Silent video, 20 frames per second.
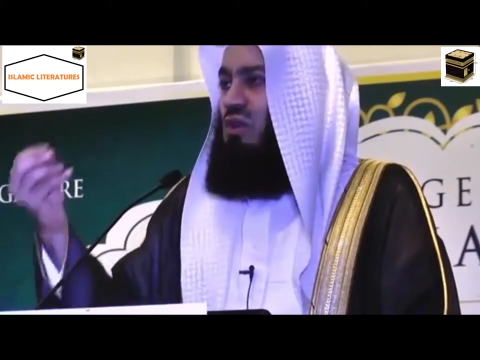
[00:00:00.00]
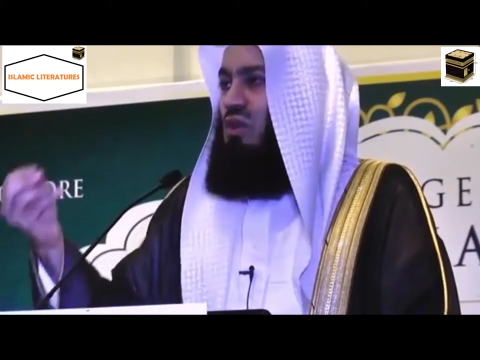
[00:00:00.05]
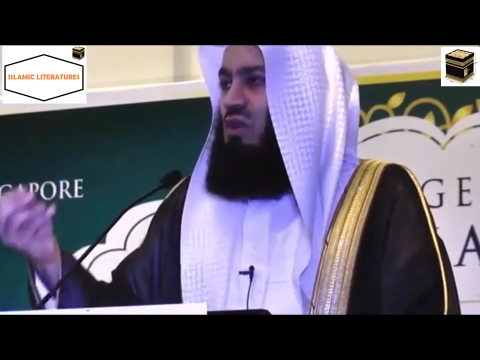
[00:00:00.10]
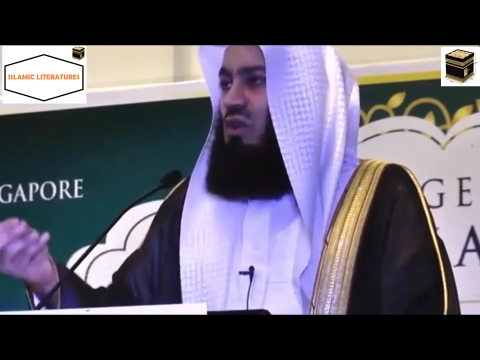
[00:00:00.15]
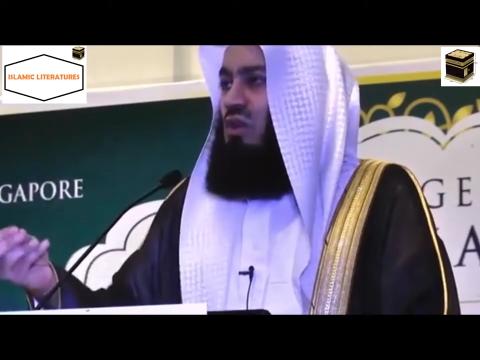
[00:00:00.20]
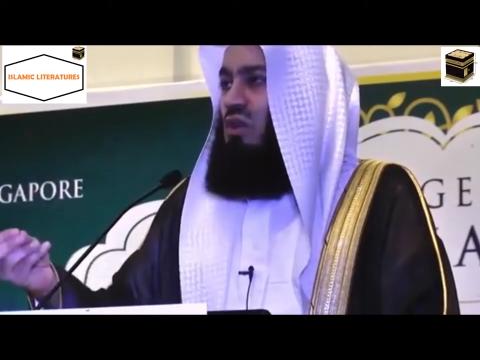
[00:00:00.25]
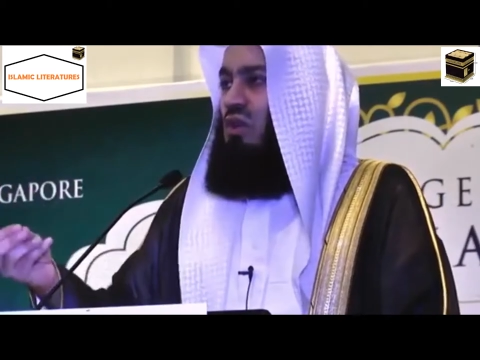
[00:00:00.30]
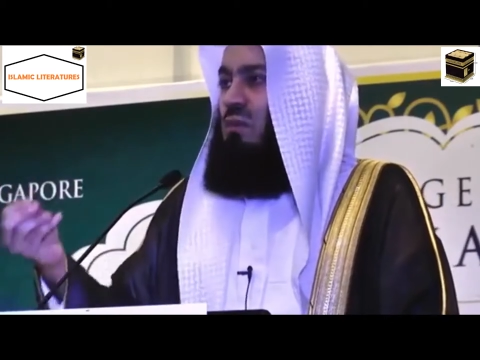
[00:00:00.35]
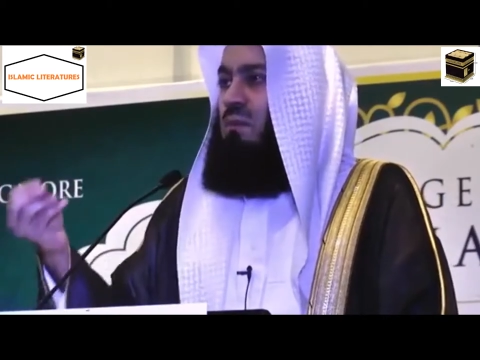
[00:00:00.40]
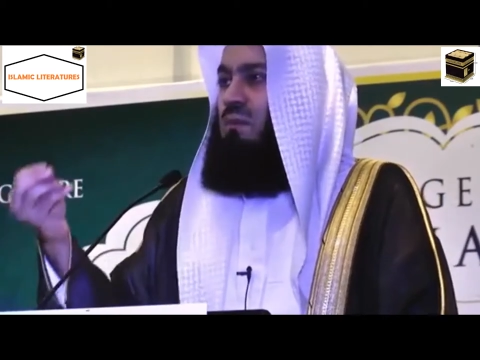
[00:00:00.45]

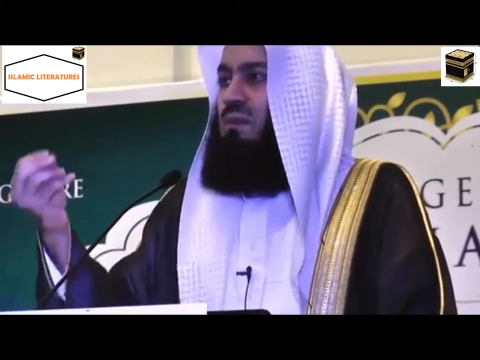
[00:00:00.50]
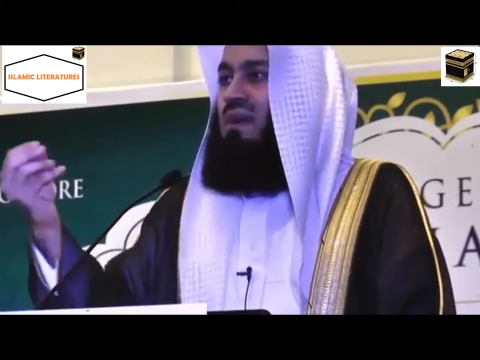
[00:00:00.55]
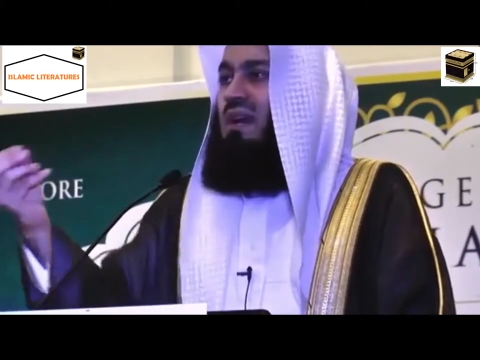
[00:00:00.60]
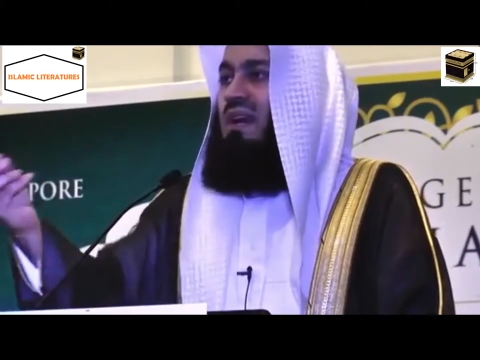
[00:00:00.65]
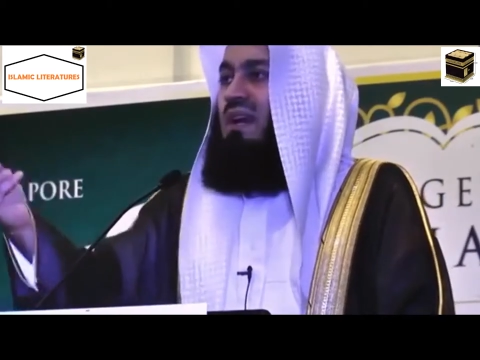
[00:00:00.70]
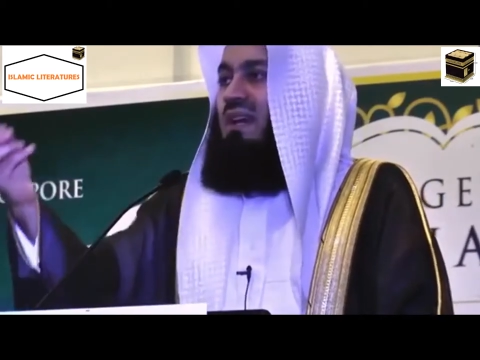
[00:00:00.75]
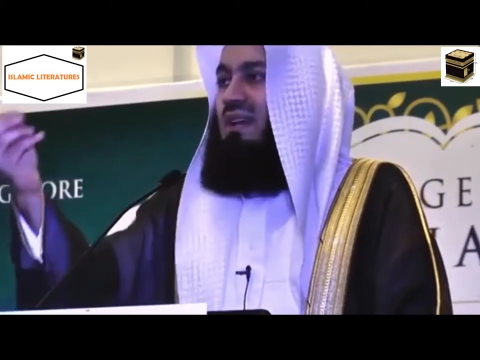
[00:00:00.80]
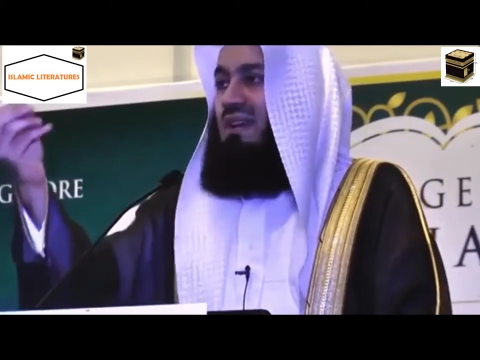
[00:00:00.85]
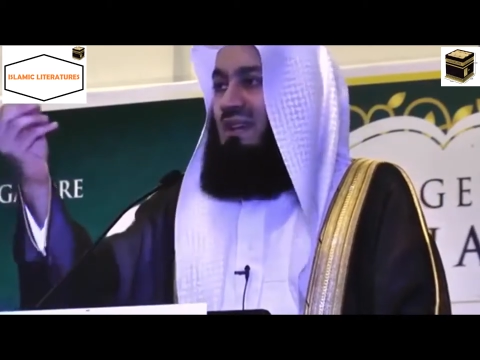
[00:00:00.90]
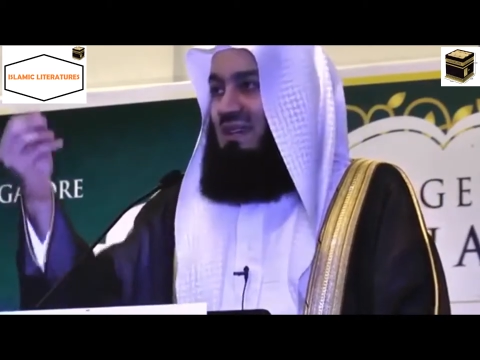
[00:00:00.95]
your
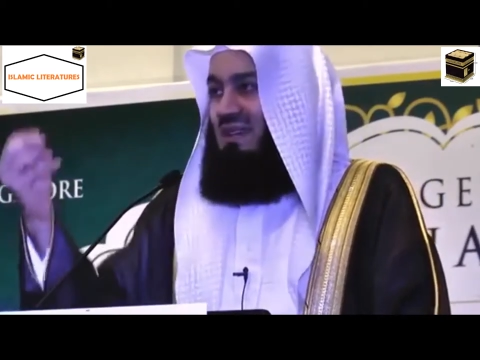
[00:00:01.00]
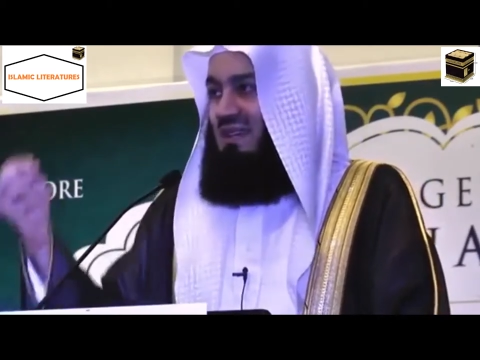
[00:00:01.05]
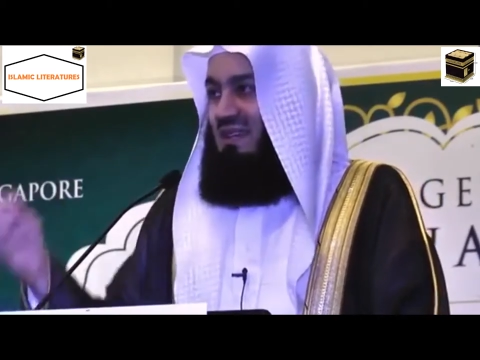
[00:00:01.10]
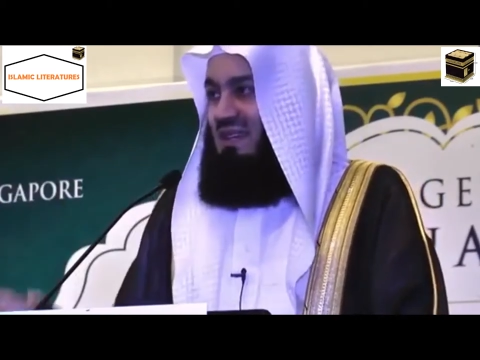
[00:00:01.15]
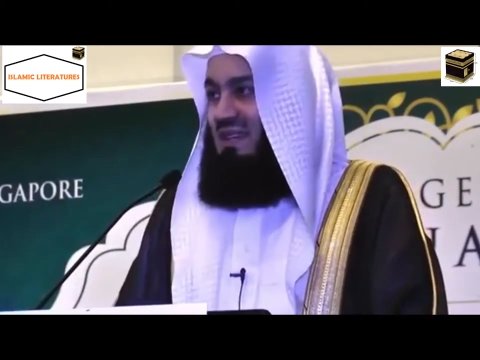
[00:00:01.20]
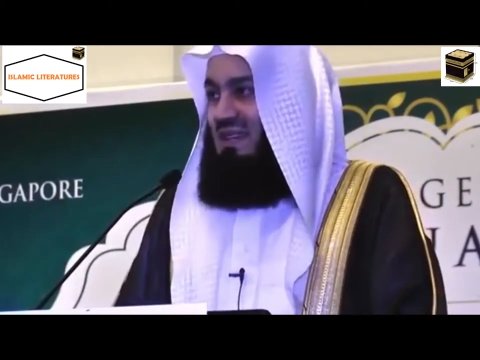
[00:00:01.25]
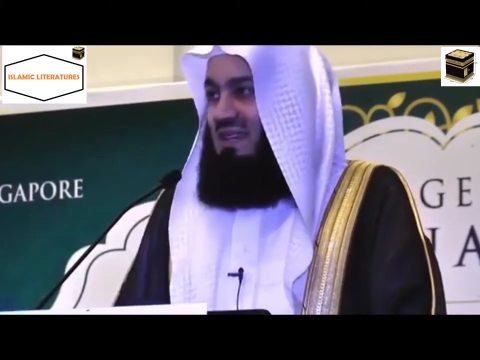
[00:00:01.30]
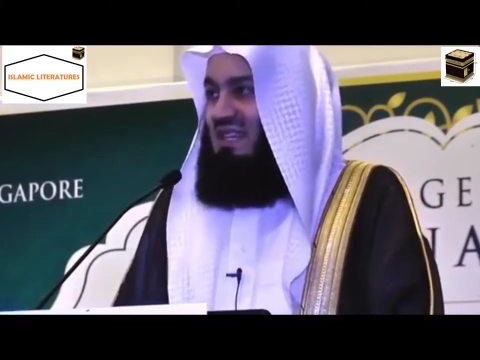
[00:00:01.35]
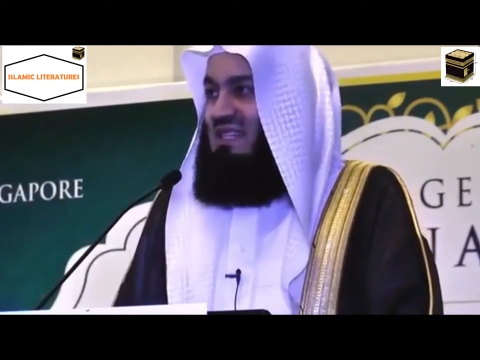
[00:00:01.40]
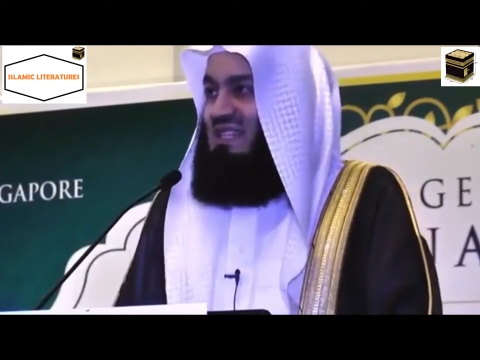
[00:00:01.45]

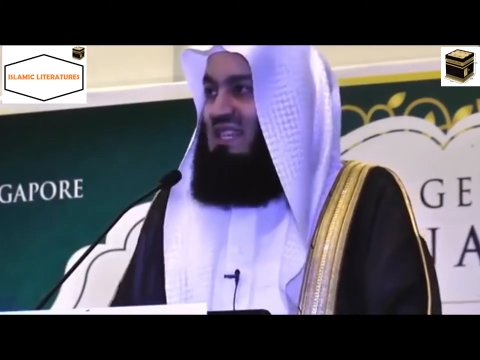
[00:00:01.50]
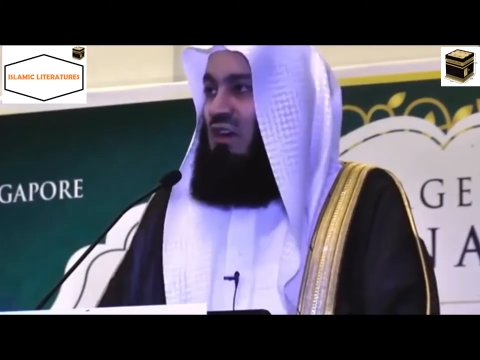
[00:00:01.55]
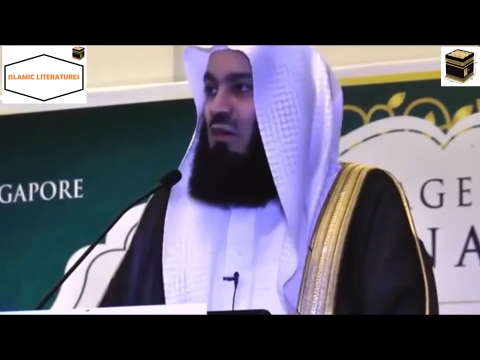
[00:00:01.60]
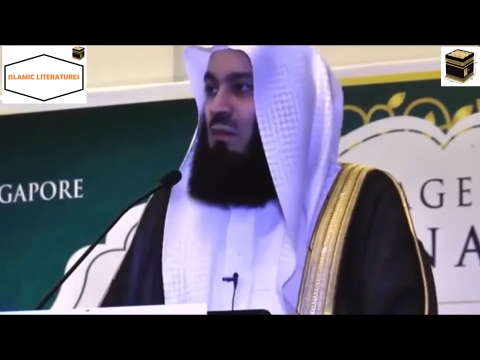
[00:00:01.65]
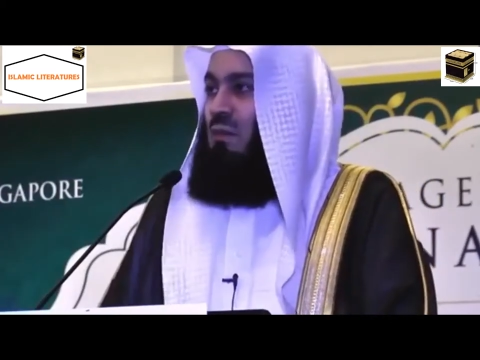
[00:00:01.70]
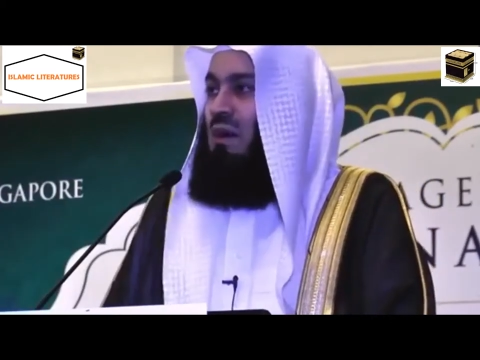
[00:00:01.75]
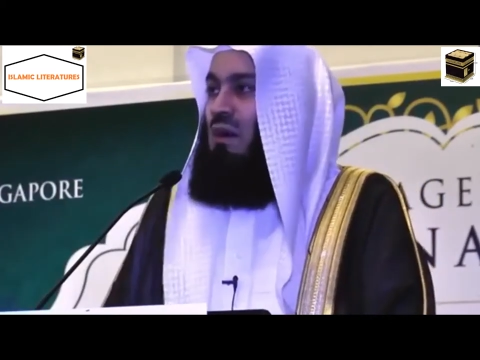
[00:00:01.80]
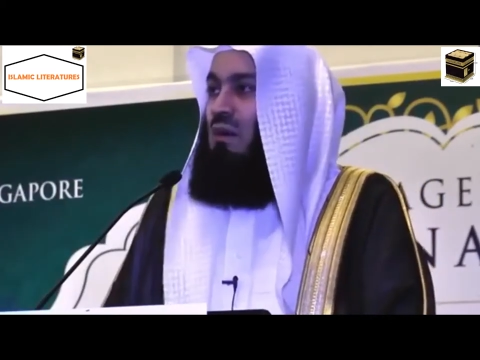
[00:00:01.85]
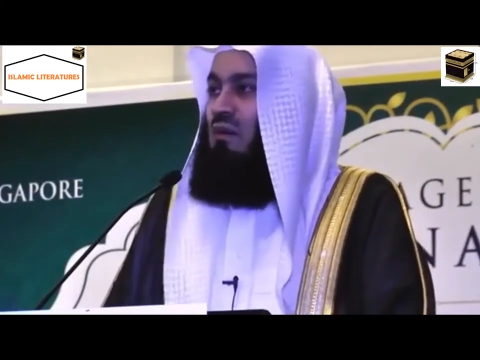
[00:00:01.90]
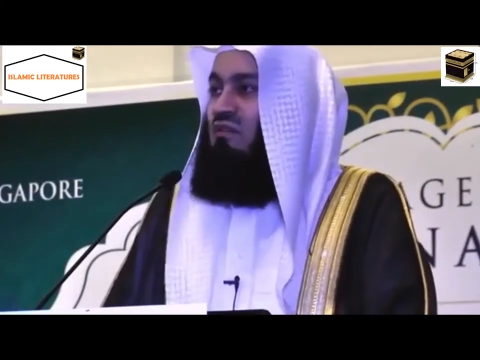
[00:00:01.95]
prayer. That's
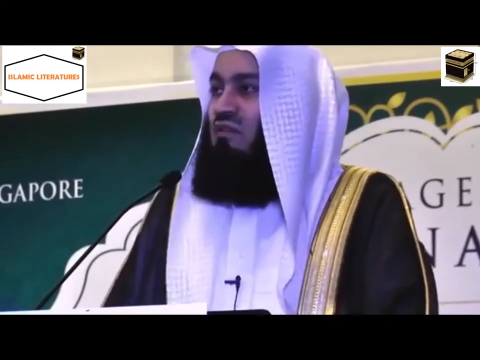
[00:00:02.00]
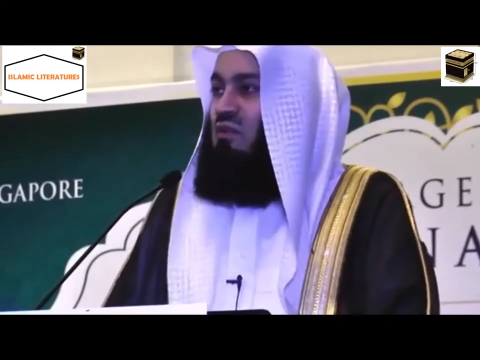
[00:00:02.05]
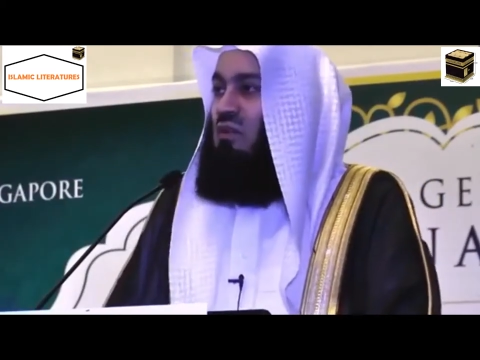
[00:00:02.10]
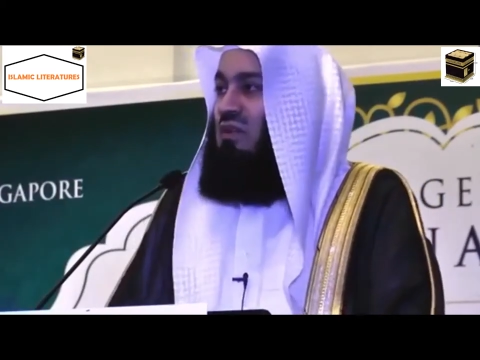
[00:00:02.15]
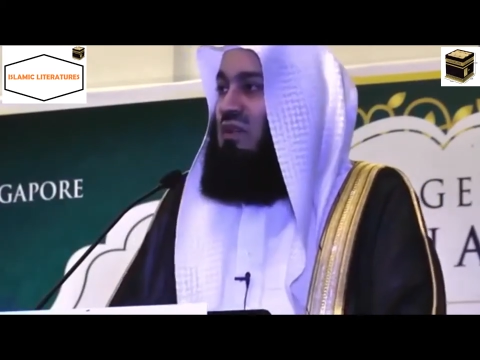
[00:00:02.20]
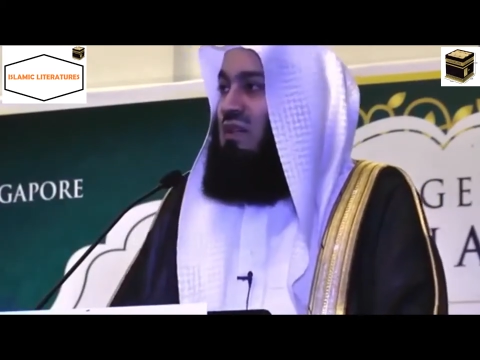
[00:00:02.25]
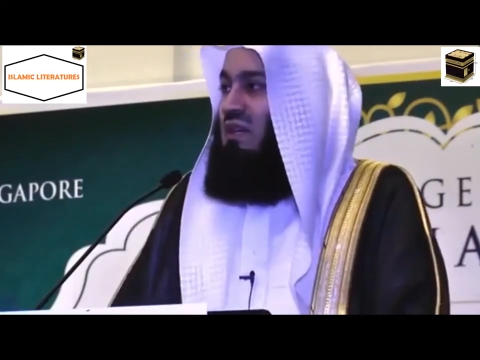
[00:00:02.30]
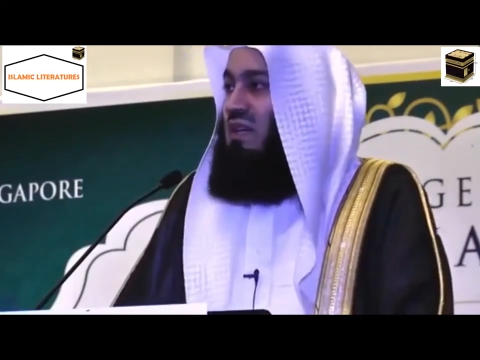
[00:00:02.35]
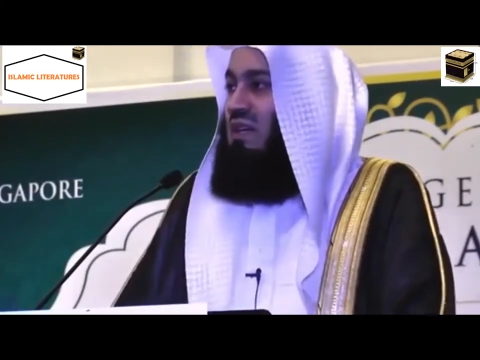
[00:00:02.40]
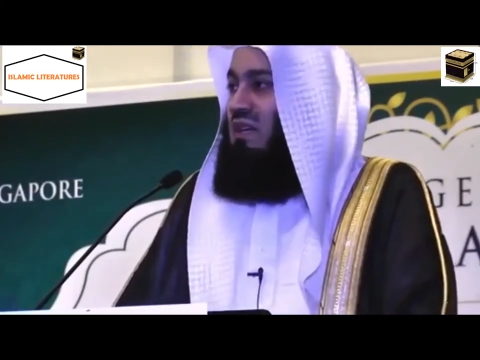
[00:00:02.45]
how
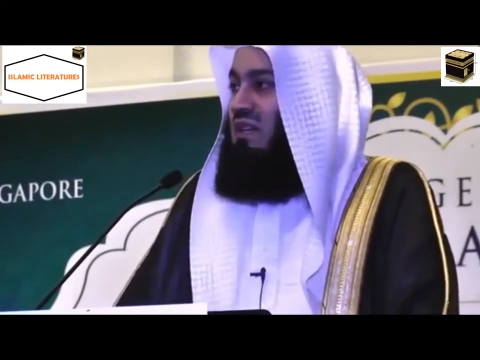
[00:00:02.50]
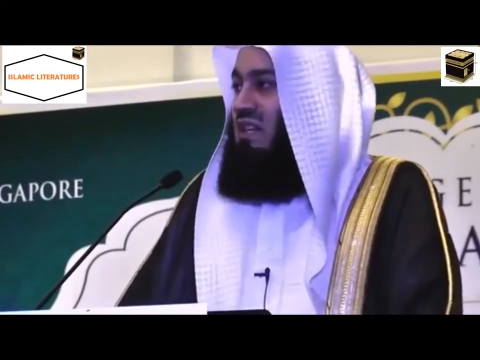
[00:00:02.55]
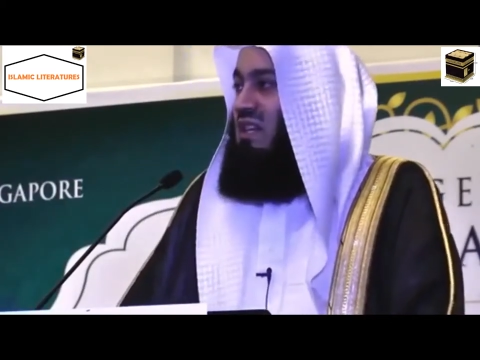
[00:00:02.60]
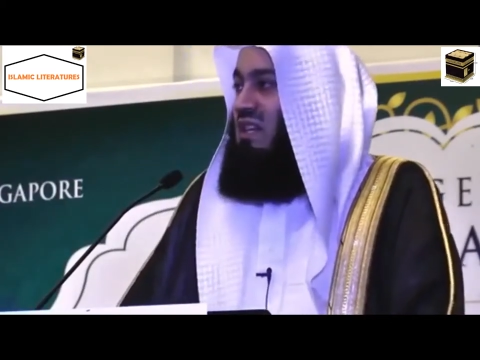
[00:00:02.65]
powerful